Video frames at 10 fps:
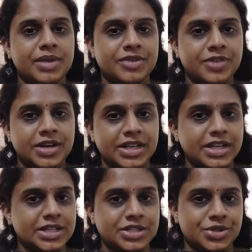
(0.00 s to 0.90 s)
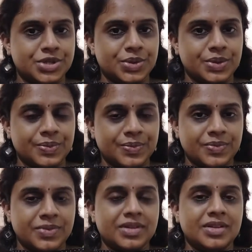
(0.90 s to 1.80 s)
by Ferdinand de Saussure.
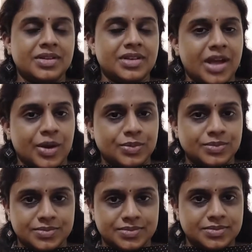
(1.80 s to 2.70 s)
Now